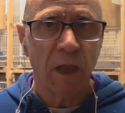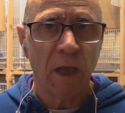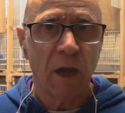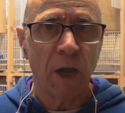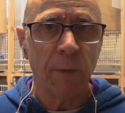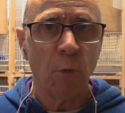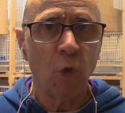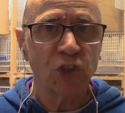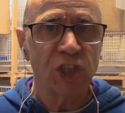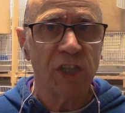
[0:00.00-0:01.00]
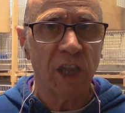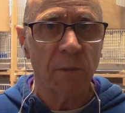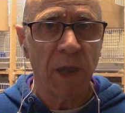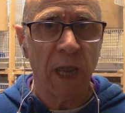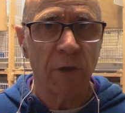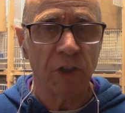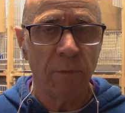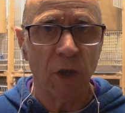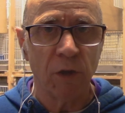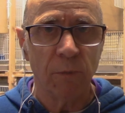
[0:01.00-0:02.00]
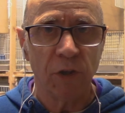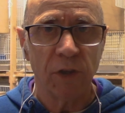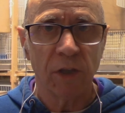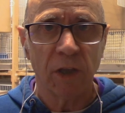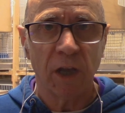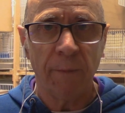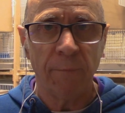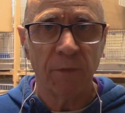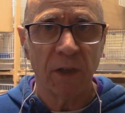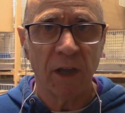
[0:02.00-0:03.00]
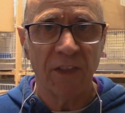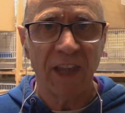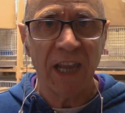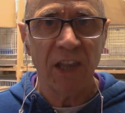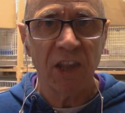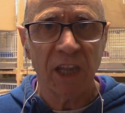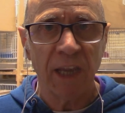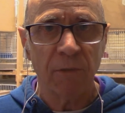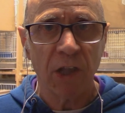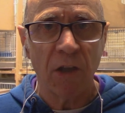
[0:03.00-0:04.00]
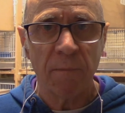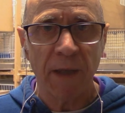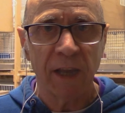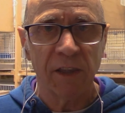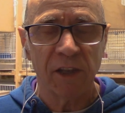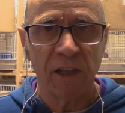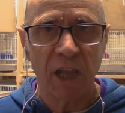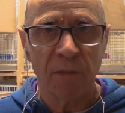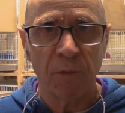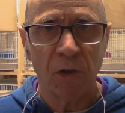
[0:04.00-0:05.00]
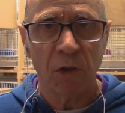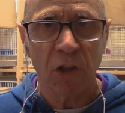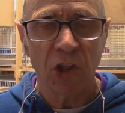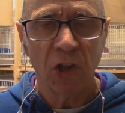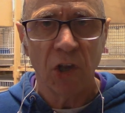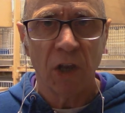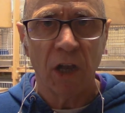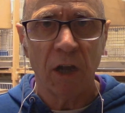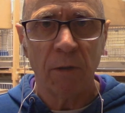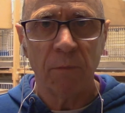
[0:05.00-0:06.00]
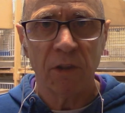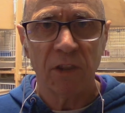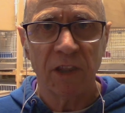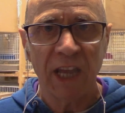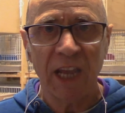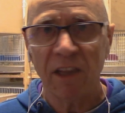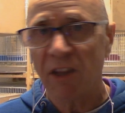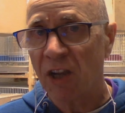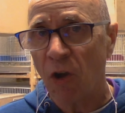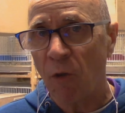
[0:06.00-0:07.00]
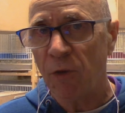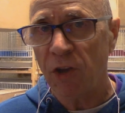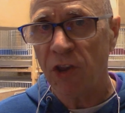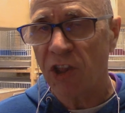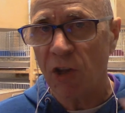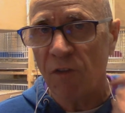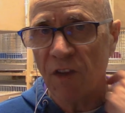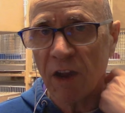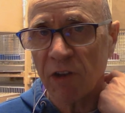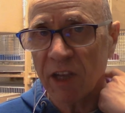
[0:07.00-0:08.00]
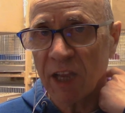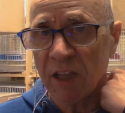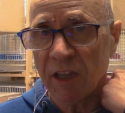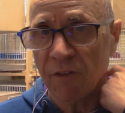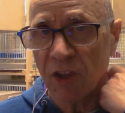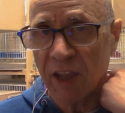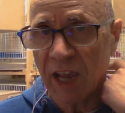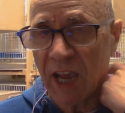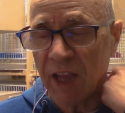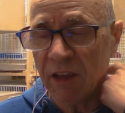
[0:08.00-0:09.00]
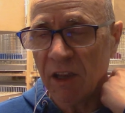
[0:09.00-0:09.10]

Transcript: I'm watching this pair at the moment. The hen keeps going back into the nest box. The cockbird's still very attentive to the hen.